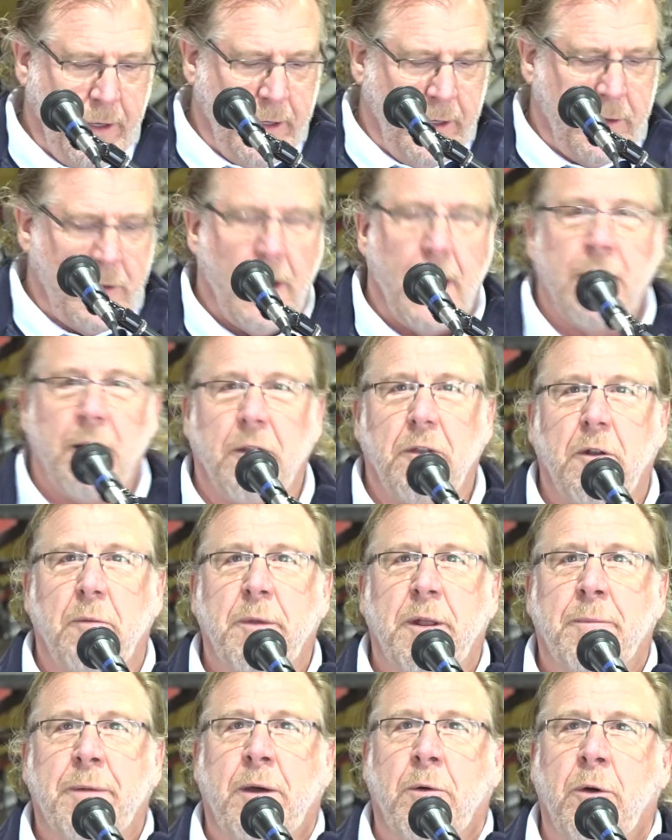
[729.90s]
can talk a little
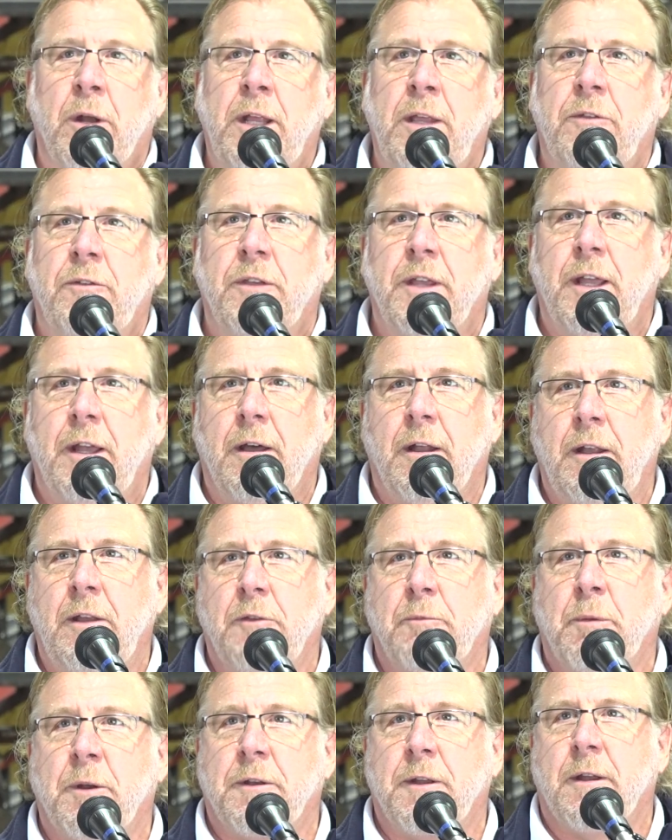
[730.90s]
bit about what he's seeing on
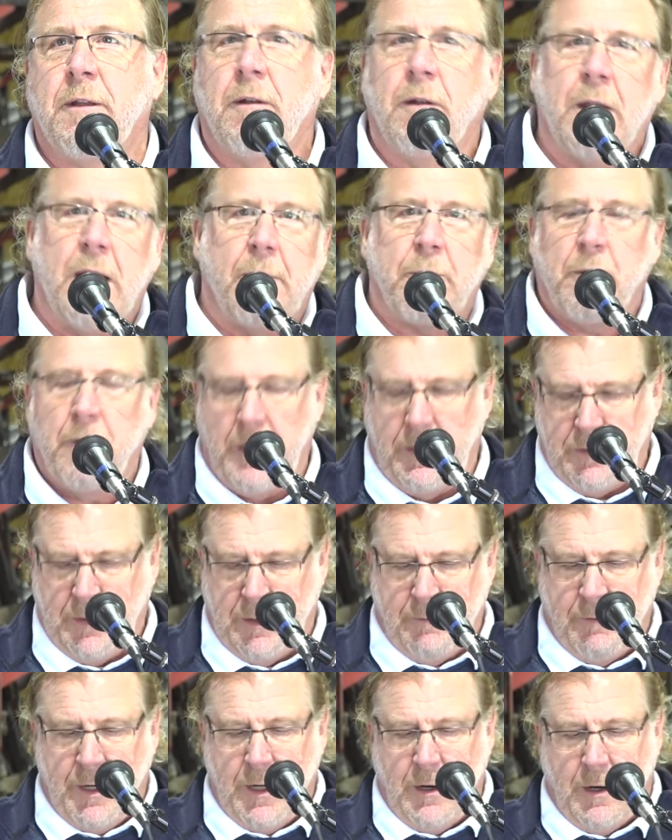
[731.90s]
his particular operation
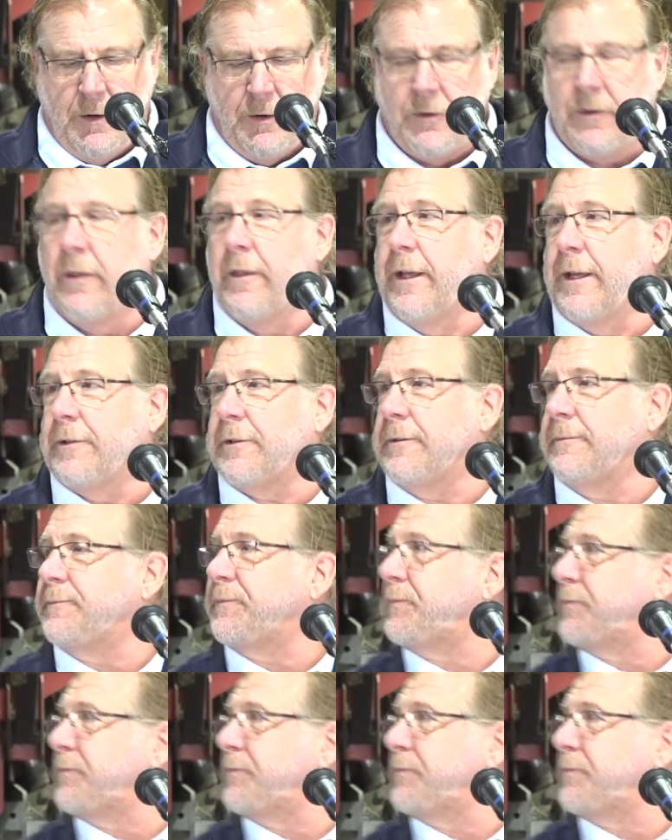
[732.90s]
in regards to this.